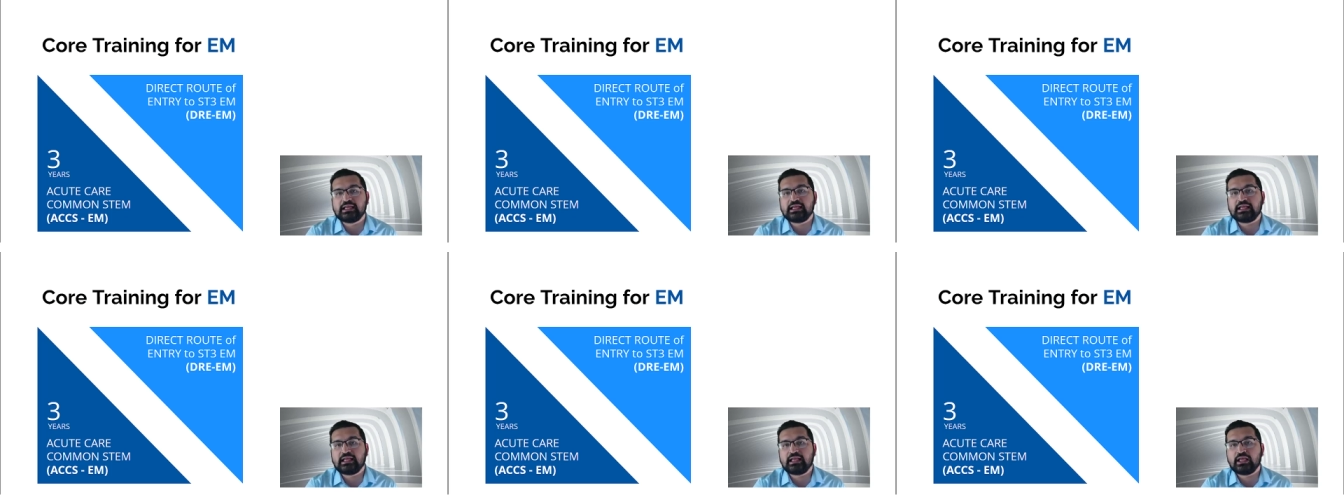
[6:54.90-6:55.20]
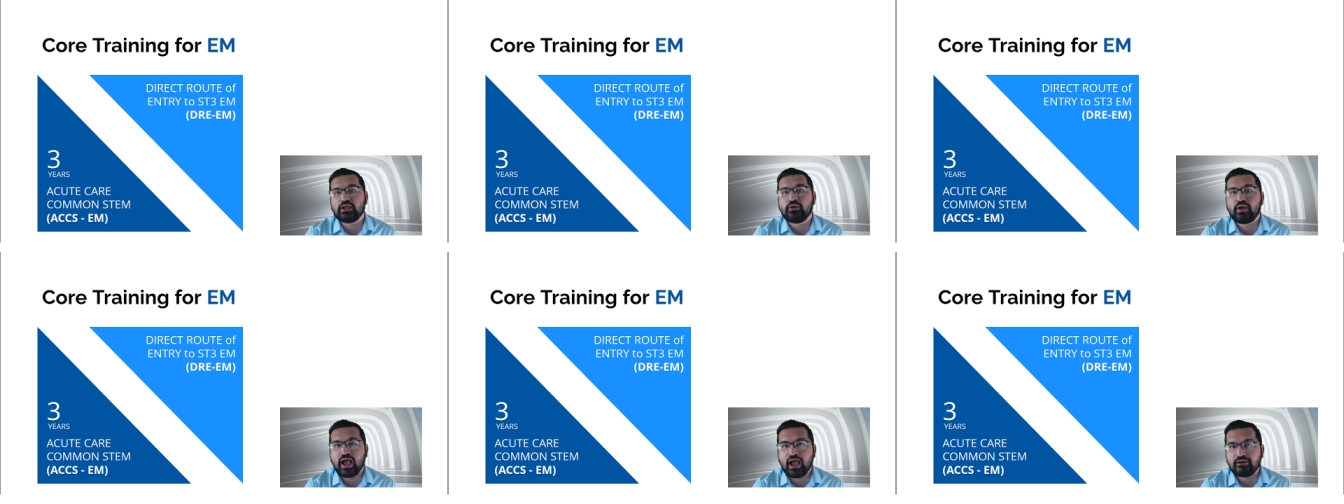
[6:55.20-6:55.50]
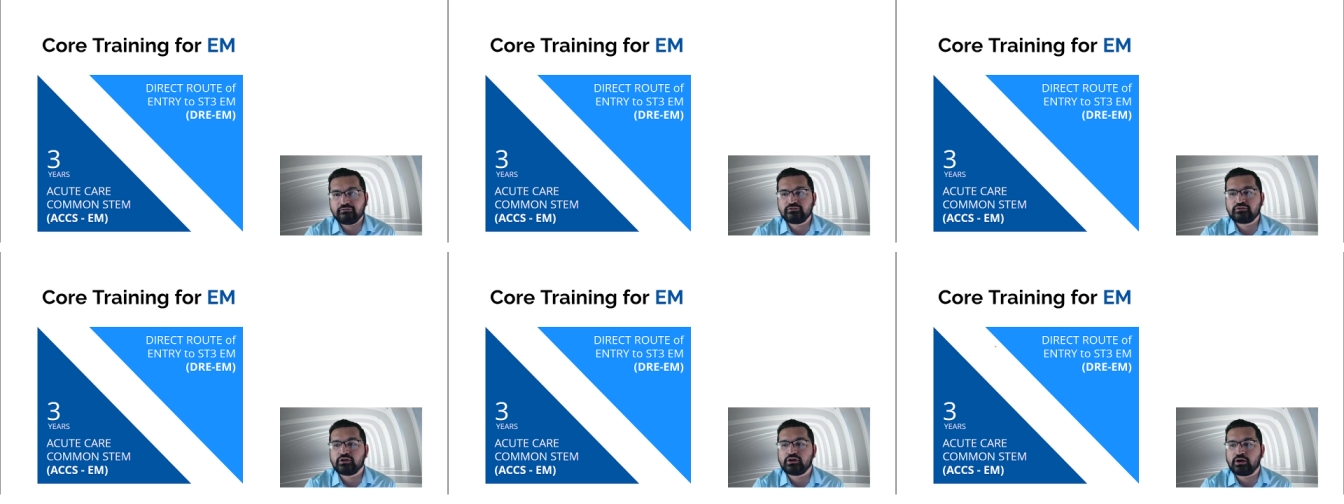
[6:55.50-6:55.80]
you
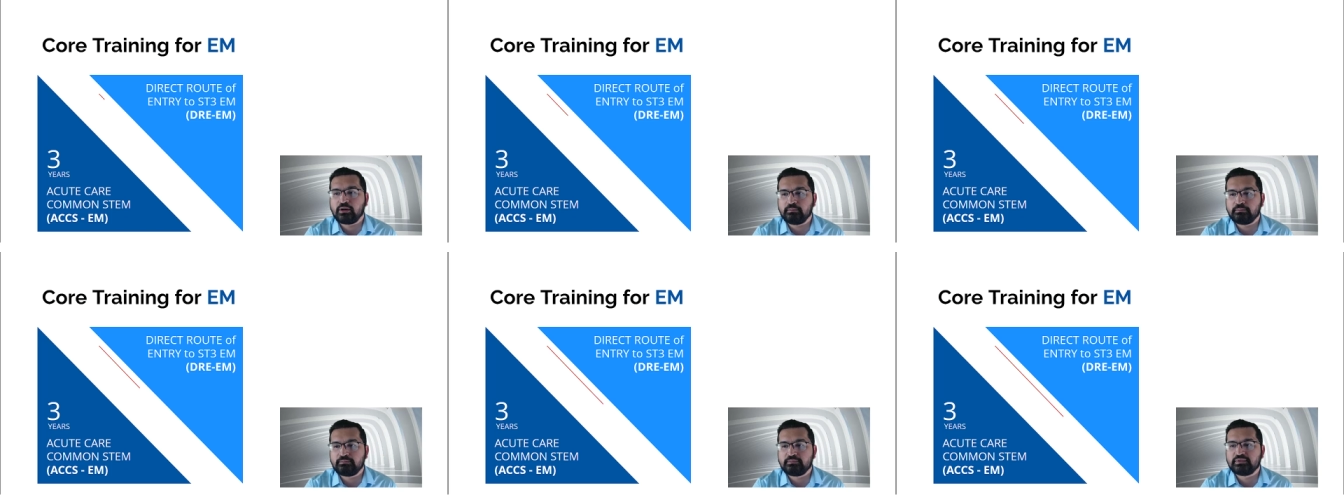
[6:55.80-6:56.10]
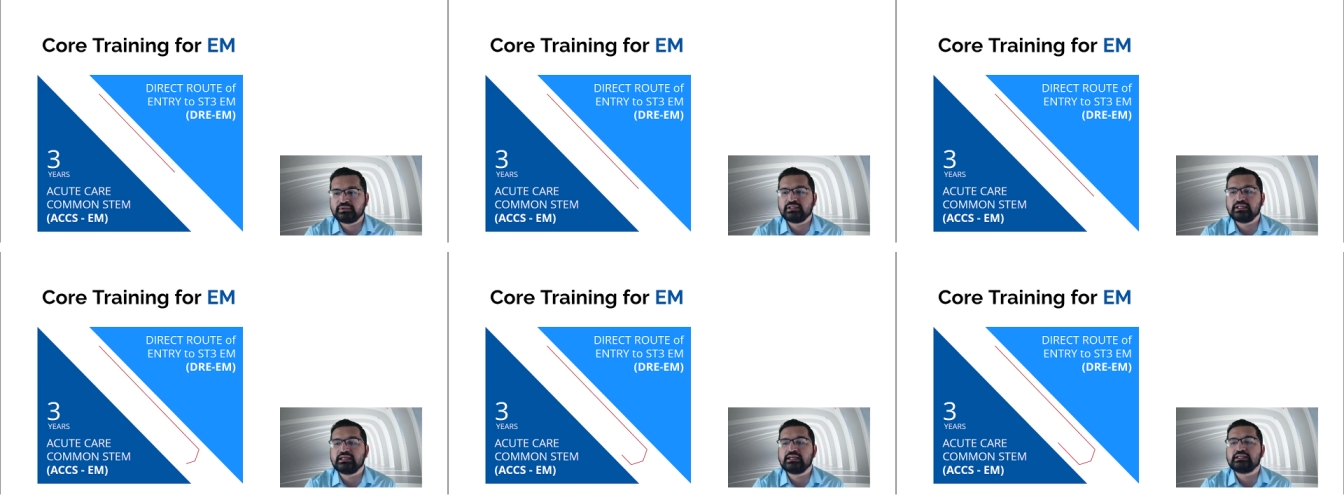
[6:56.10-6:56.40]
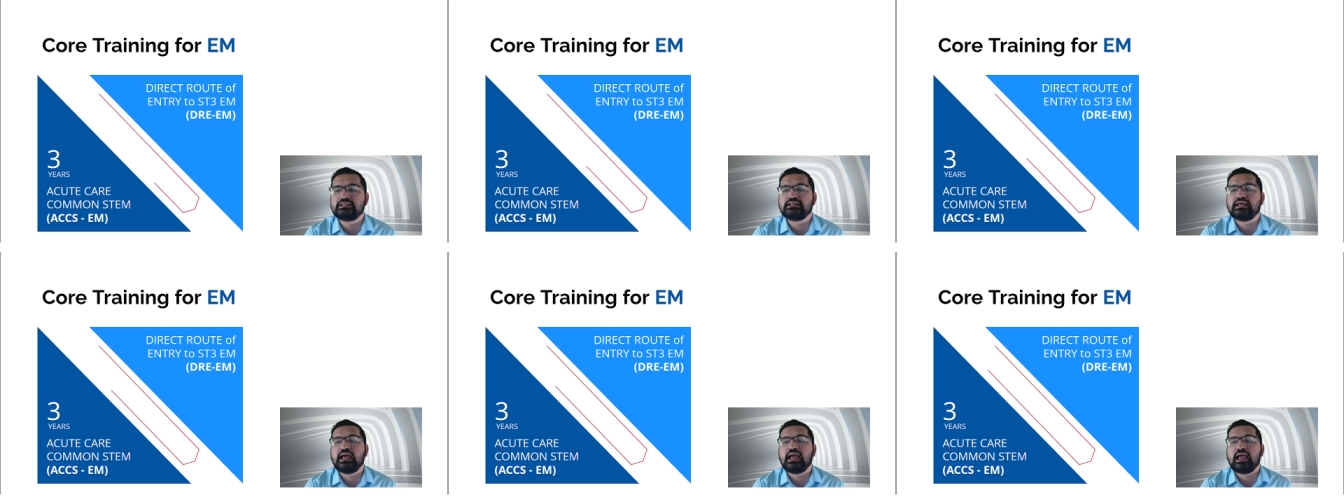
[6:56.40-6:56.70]
have to
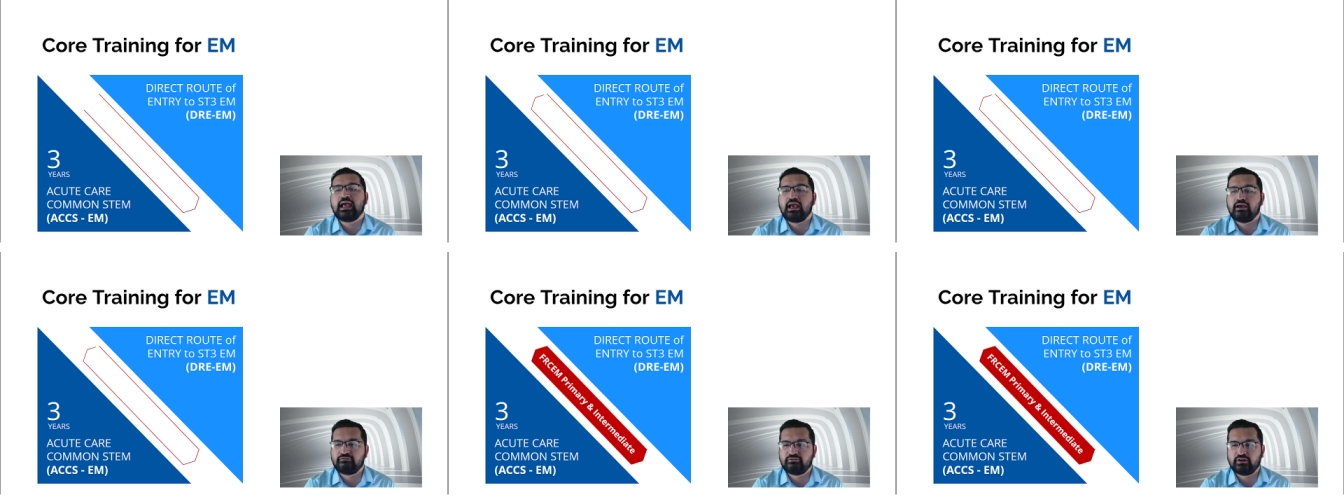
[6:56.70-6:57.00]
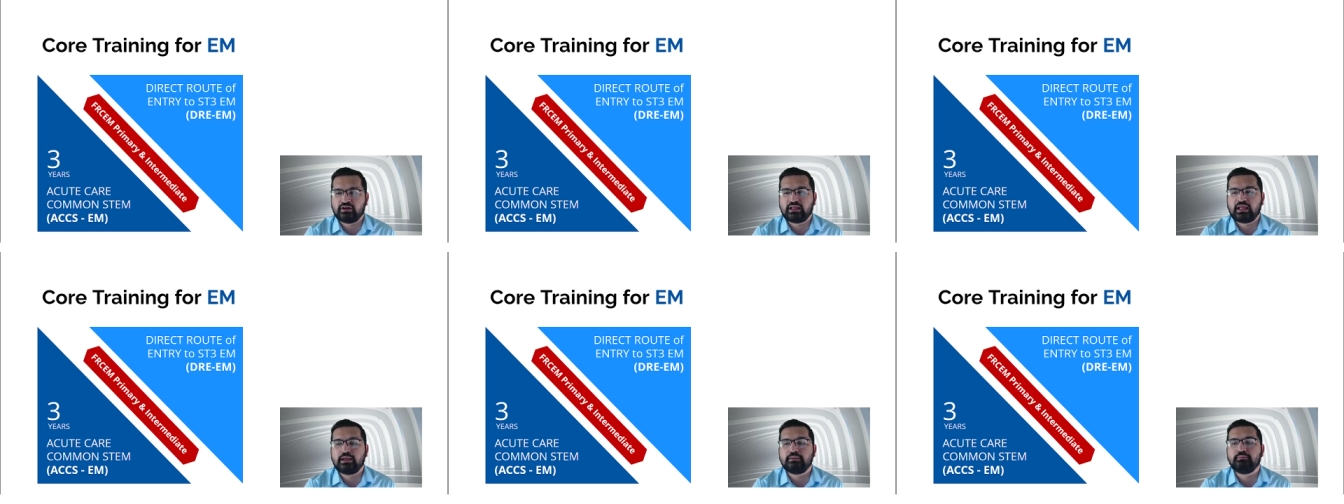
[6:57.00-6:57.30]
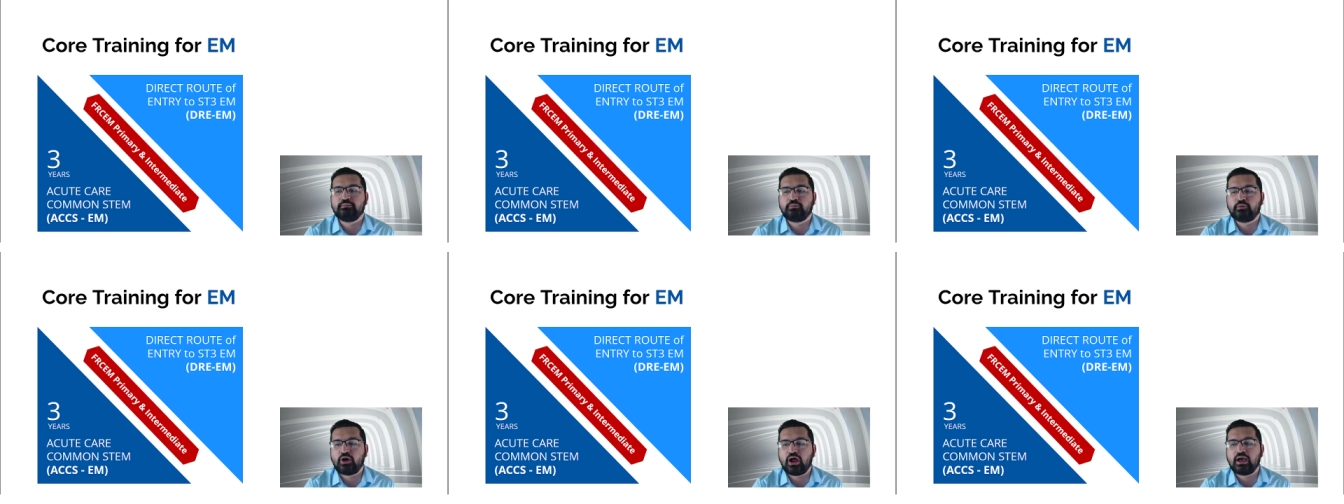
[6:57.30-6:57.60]
complete FRCEM
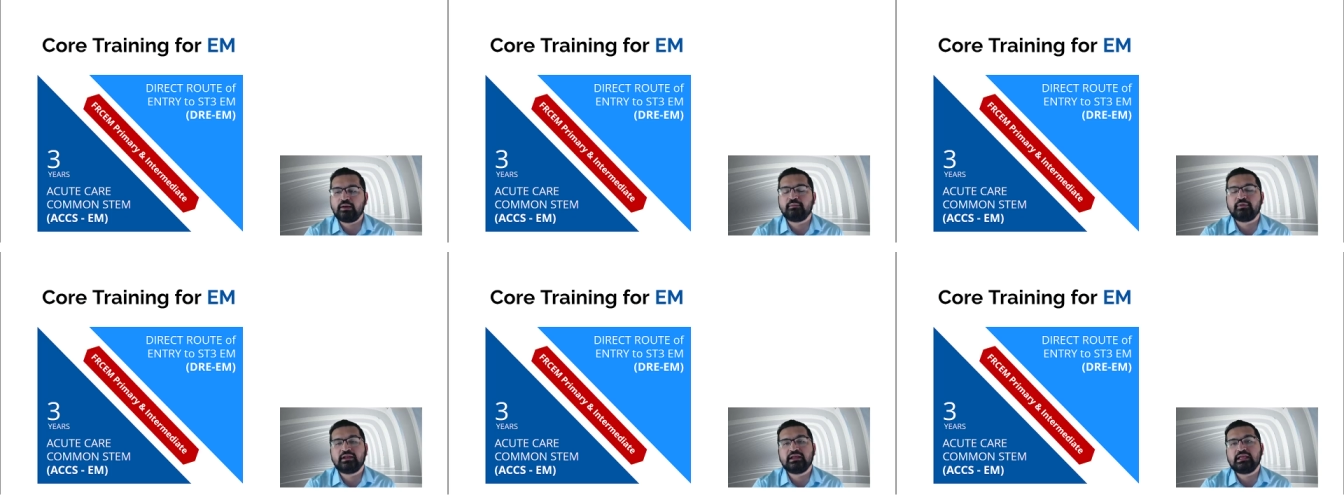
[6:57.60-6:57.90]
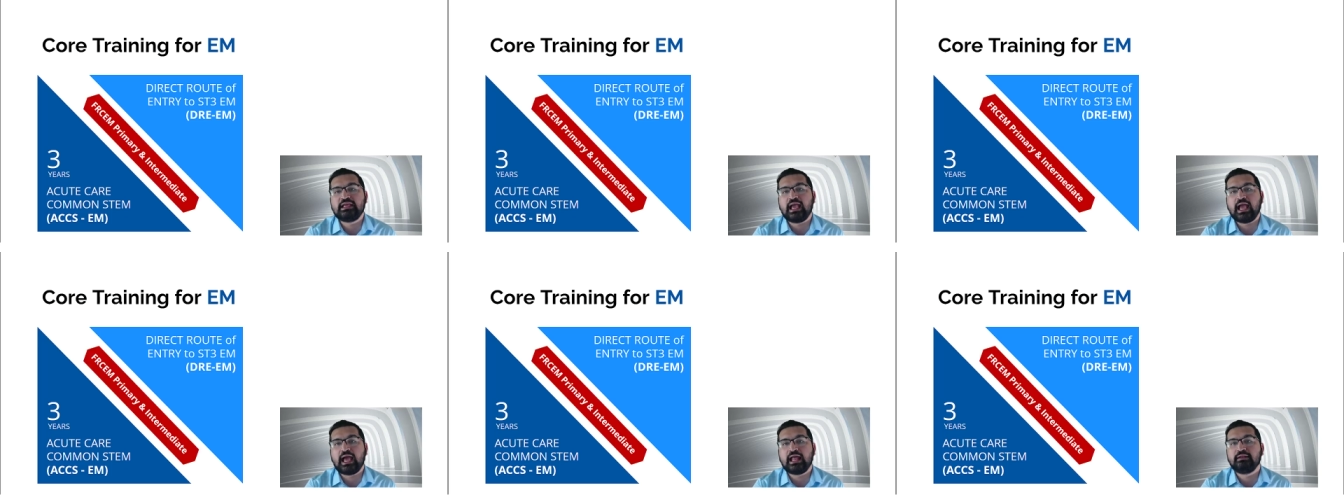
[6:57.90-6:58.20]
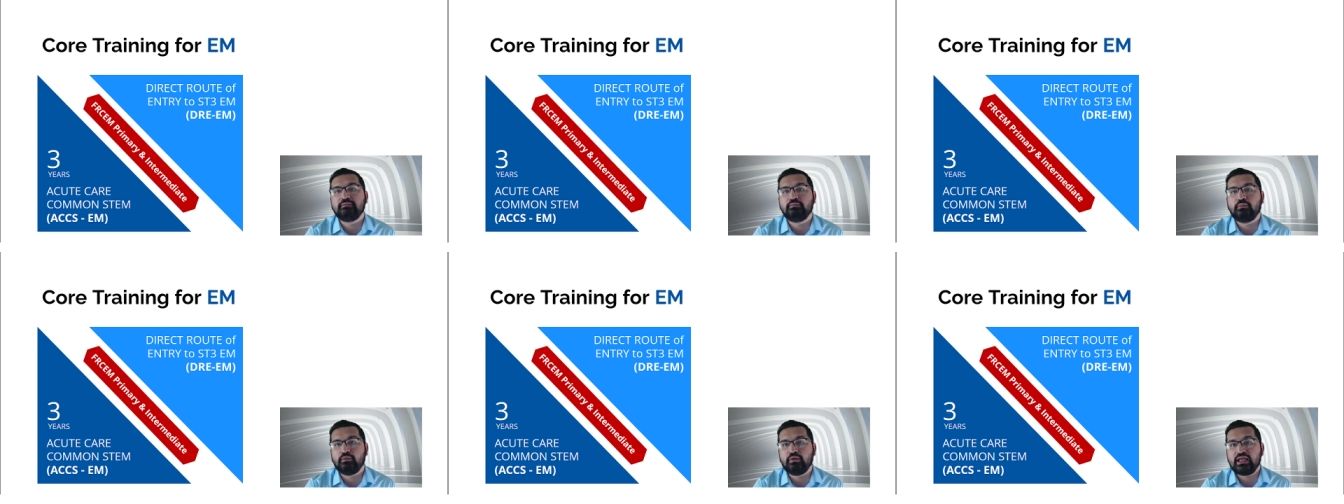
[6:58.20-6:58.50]
primary and